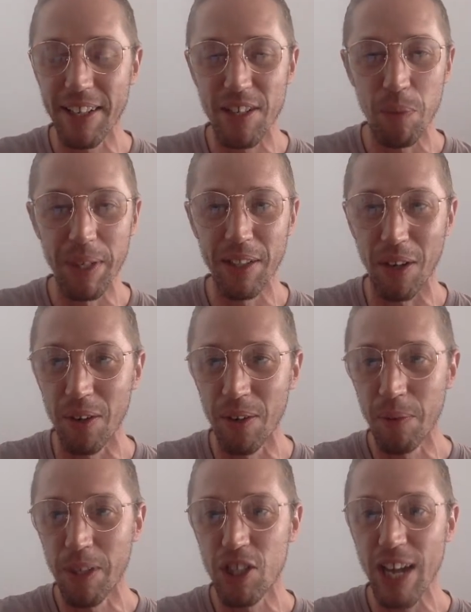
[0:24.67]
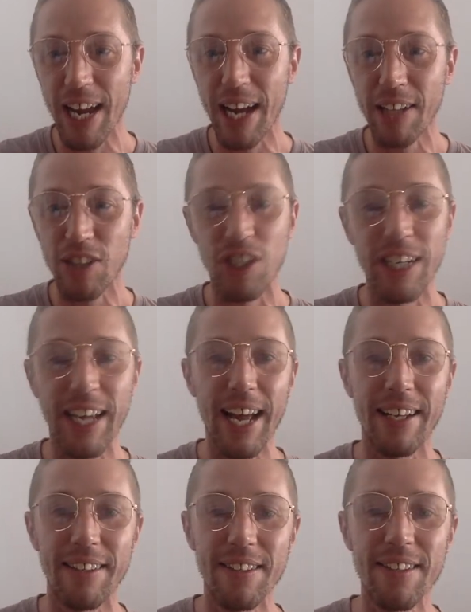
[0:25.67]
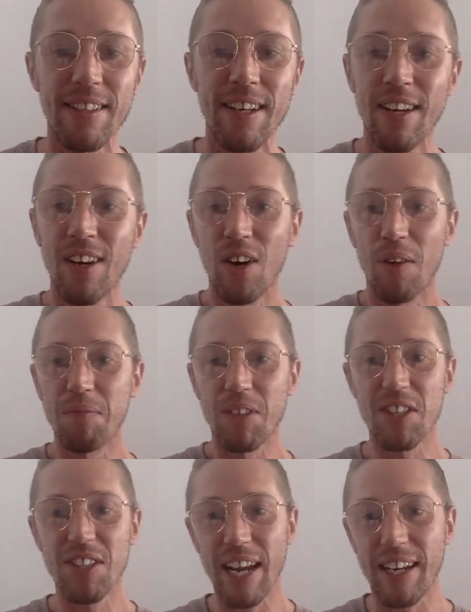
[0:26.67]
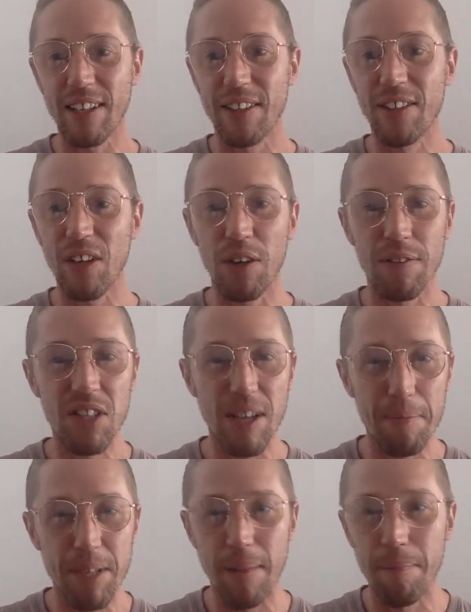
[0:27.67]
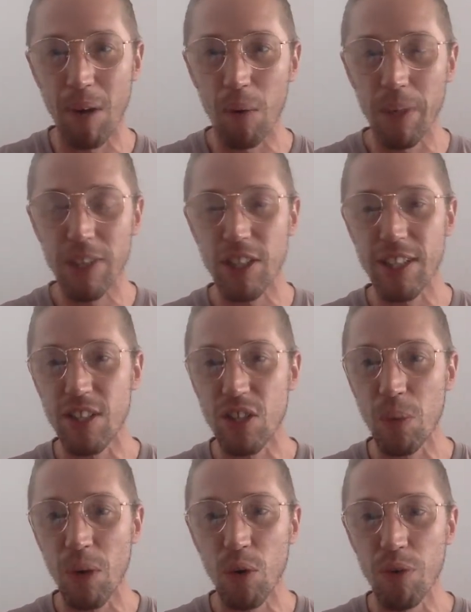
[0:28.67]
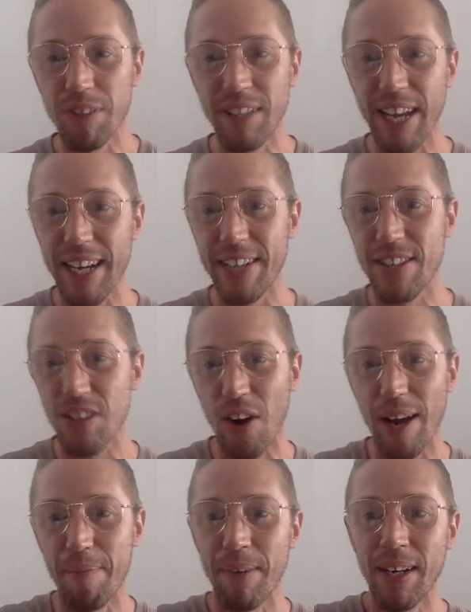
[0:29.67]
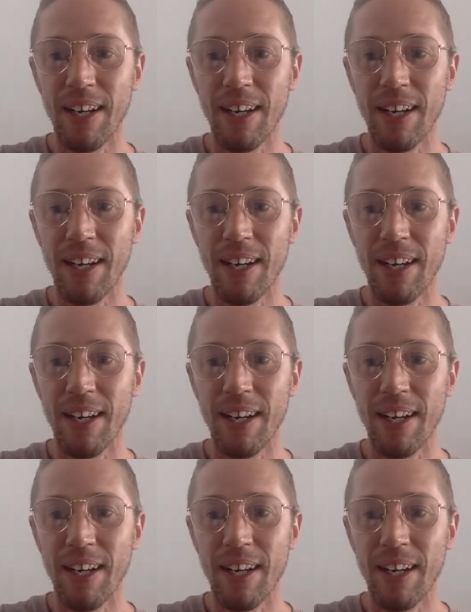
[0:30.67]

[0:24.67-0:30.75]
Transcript: window, which actually ends on the 2nd of September, which is 12 days time.